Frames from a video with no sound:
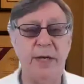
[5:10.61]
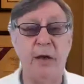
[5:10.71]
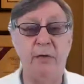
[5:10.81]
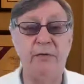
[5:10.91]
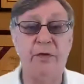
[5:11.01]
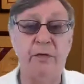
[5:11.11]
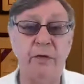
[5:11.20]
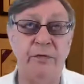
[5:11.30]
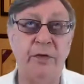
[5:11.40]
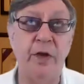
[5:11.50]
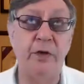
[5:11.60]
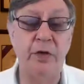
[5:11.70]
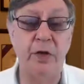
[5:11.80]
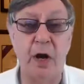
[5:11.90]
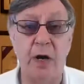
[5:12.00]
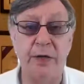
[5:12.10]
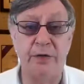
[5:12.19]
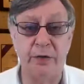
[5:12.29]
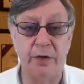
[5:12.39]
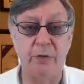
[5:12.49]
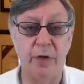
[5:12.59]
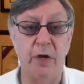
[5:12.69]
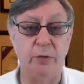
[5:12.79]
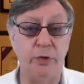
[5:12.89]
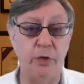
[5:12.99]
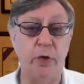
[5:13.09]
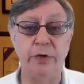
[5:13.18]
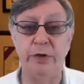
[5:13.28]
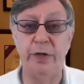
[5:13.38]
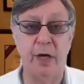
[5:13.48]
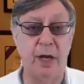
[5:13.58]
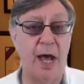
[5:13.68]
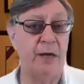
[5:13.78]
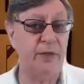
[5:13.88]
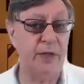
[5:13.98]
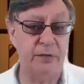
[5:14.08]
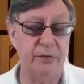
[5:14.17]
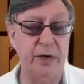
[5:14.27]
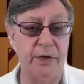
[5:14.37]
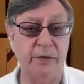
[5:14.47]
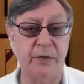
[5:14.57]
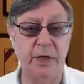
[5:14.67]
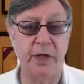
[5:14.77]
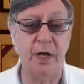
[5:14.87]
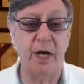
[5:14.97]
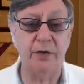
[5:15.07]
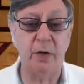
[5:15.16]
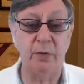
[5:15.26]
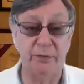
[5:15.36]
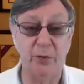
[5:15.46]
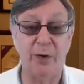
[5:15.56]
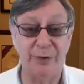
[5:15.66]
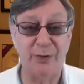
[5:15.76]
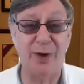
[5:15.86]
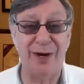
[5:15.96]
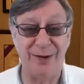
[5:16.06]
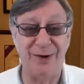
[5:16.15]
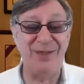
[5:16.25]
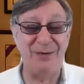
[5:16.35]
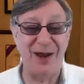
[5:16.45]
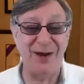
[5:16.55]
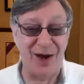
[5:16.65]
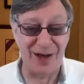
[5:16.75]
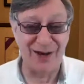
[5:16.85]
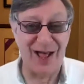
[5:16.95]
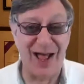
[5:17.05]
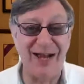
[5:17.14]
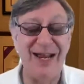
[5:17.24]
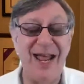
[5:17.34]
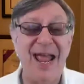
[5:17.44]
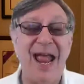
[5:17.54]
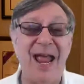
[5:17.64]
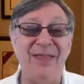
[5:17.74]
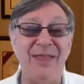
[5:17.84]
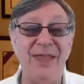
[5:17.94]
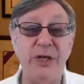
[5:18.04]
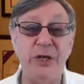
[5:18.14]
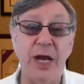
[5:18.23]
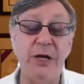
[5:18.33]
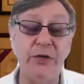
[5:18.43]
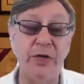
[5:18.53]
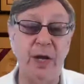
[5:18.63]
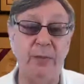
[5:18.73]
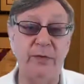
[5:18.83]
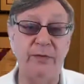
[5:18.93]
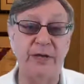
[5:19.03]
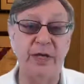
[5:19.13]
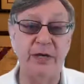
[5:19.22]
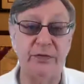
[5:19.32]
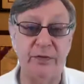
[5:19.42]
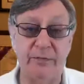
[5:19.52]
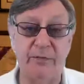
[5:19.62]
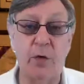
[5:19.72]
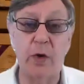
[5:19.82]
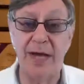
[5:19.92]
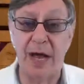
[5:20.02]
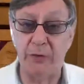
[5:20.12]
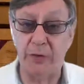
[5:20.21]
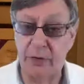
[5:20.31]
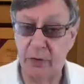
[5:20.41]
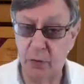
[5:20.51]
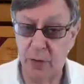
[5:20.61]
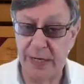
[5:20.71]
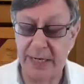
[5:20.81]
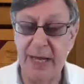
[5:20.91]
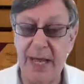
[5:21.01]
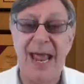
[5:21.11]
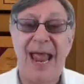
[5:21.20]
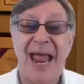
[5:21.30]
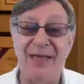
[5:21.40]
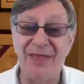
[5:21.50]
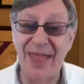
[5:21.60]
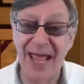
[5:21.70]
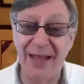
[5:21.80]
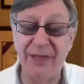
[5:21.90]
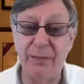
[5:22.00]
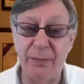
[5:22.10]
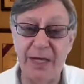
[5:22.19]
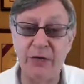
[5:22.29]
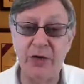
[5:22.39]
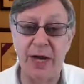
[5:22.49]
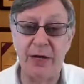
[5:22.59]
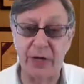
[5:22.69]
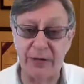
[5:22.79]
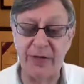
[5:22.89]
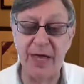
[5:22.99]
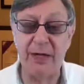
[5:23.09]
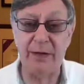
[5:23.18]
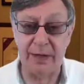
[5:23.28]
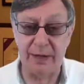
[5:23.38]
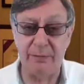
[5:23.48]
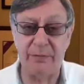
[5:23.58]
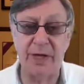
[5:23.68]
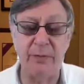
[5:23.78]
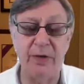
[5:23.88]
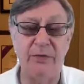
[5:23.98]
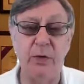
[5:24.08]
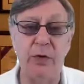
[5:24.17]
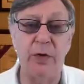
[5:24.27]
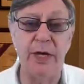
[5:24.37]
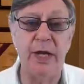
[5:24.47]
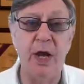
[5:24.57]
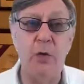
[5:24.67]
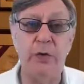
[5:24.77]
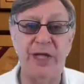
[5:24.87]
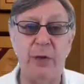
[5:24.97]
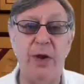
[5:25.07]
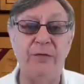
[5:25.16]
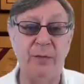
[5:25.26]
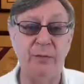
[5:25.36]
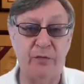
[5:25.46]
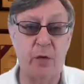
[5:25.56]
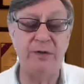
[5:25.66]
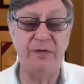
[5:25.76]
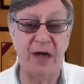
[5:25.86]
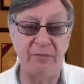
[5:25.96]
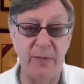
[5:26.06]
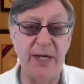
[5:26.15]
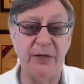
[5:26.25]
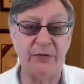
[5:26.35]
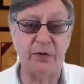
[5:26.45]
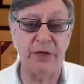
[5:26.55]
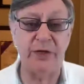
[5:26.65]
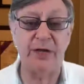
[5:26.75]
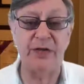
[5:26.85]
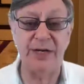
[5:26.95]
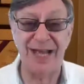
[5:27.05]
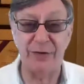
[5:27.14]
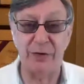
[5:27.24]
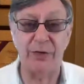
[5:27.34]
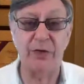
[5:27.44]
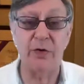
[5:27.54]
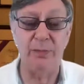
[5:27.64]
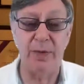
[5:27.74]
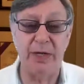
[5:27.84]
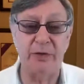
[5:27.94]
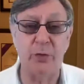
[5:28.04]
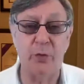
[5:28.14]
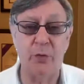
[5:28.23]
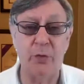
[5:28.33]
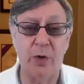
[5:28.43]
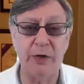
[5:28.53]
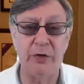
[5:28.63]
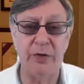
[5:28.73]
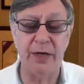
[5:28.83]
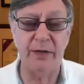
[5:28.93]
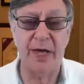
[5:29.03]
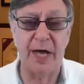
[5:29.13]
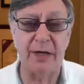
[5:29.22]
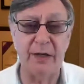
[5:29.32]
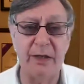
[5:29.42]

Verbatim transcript: Now, for those in our audience that don't know, Georgia did a lot of things very differently in October of 2020. Mm-hmm. They went online and then they changed the number of essays from 4 down to 3. And then the big change, I think, and tell me if you agree, was they went from 45 minutes for each essay down to 30 minutes. What did you think of that?